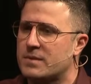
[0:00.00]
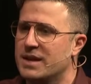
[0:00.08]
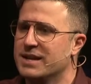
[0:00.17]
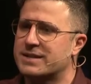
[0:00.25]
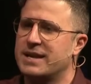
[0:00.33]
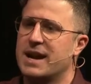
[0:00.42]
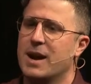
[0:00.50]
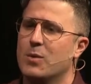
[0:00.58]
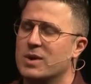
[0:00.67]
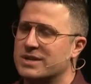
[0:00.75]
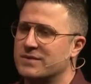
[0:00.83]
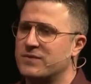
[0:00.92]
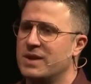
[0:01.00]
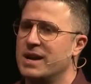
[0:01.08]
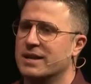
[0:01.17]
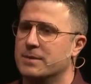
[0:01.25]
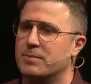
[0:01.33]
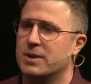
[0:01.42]
It's that I wasn't
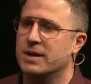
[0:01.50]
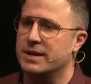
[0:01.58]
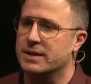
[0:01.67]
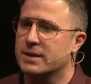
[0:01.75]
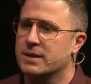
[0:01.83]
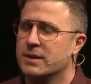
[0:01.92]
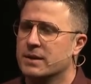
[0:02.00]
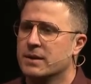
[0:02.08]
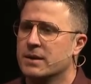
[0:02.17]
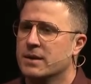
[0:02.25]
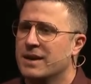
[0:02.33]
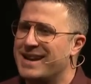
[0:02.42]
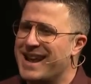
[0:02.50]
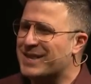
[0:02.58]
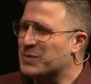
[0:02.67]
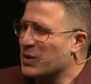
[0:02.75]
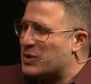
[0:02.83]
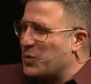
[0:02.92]
flying the plane. And
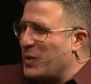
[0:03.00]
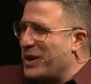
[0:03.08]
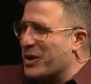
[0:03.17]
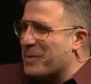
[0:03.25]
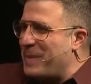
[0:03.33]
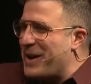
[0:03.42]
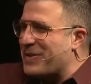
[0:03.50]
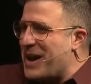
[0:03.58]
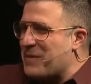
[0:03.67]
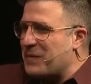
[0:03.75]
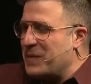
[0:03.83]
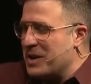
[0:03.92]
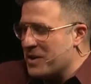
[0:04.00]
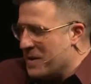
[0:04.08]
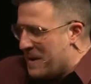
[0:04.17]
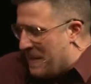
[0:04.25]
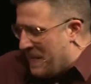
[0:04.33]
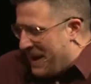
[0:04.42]
that's what's weird about that fear
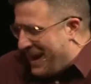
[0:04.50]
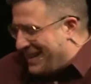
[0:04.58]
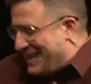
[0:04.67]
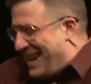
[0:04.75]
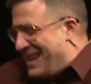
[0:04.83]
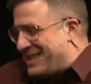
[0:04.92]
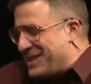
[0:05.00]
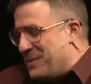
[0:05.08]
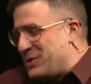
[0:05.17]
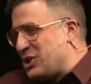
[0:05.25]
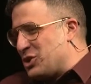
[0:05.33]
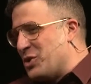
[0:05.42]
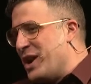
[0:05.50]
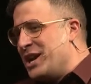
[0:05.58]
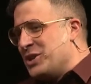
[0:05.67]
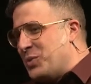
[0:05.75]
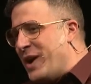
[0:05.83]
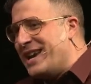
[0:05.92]
is in some
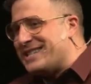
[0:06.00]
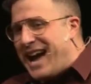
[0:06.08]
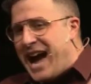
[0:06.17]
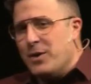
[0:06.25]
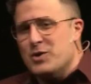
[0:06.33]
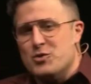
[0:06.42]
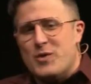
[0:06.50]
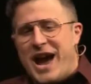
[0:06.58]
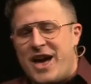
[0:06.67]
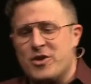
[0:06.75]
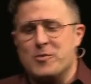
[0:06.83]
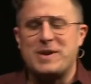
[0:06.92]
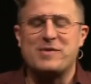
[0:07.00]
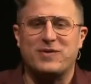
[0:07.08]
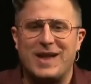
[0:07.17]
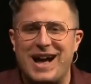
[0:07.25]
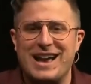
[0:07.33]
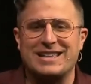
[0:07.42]
strange ways I would rather be
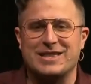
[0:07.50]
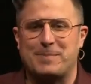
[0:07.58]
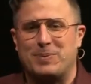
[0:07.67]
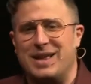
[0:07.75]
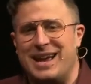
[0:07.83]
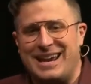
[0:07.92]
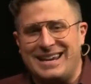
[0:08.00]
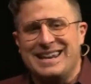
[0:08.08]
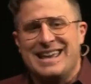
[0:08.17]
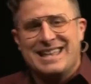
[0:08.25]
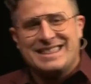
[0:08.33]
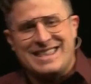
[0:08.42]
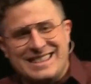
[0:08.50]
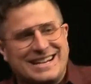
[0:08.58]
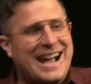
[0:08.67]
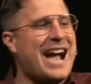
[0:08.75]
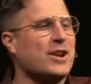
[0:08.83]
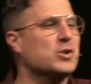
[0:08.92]
flying the plane than the guy